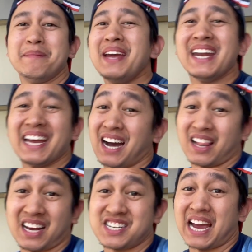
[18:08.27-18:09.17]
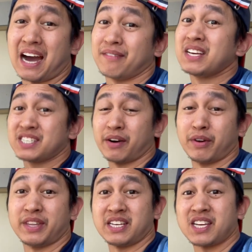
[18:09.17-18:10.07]
Meaning I'll actually have several
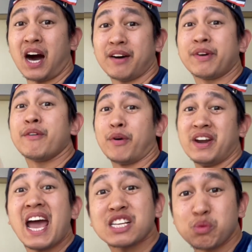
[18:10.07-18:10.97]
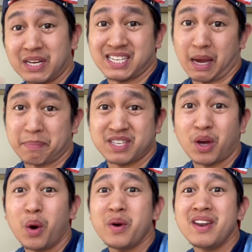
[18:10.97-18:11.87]
days off for next week's
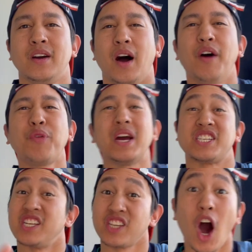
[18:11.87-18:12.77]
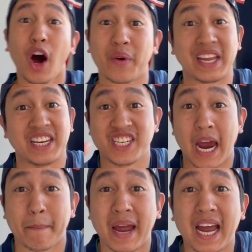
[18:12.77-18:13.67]
episode, of which is already
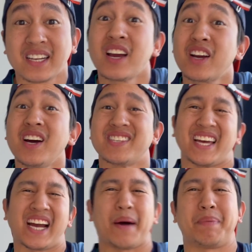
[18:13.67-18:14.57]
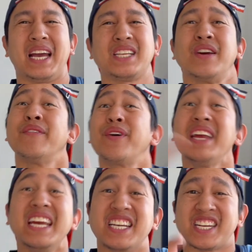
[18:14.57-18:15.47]
jam-packed because I got plans for
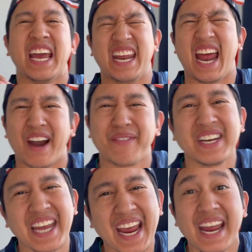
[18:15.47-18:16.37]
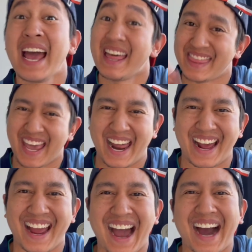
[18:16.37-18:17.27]
each and every day that
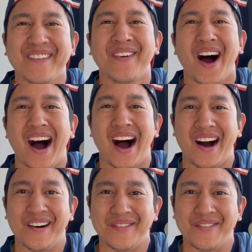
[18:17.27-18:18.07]
I have off.